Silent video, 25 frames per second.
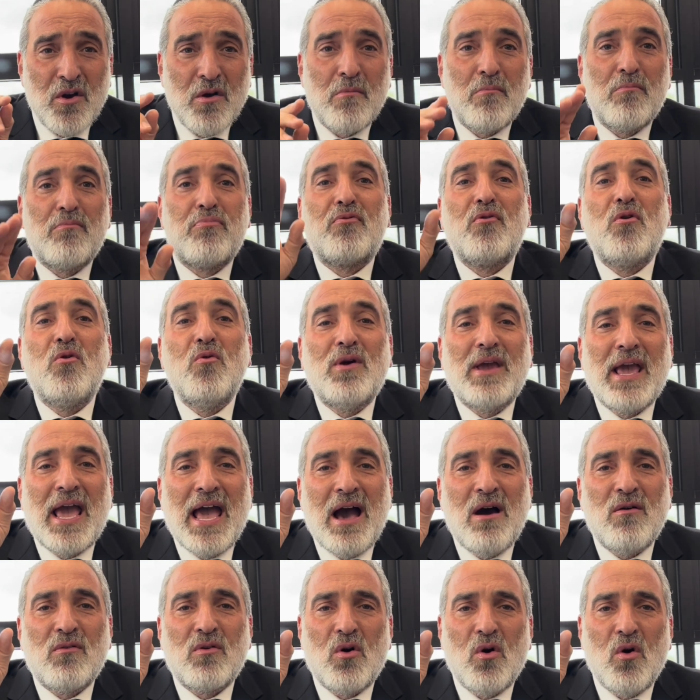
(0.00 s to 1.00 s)
broke
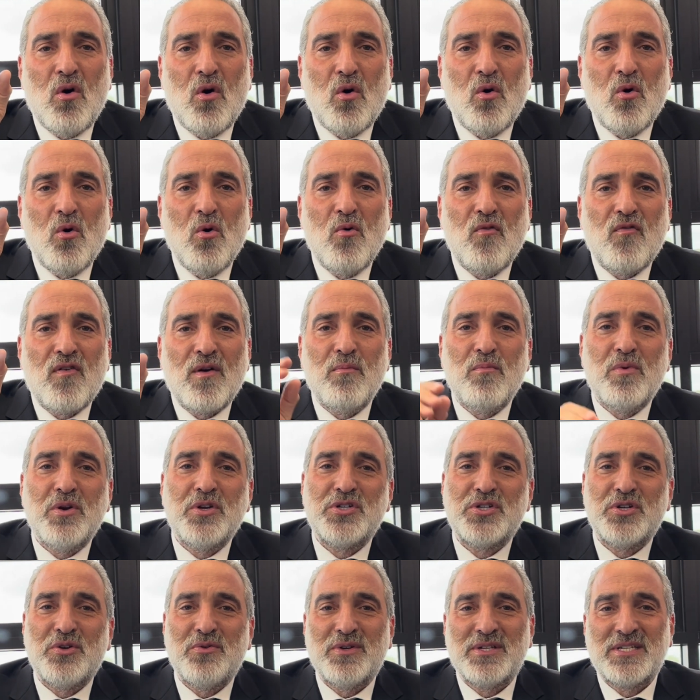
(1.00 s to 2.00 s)
out a hole from
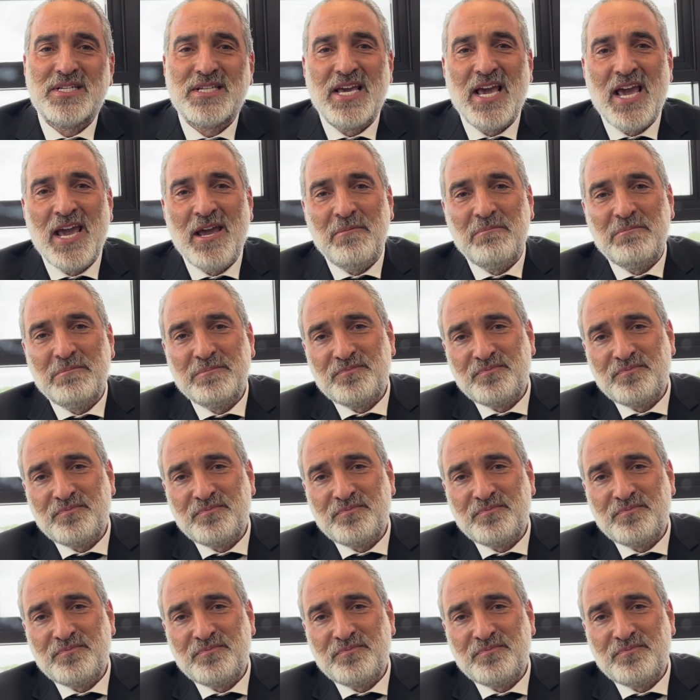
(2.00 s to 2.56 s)
which to escape.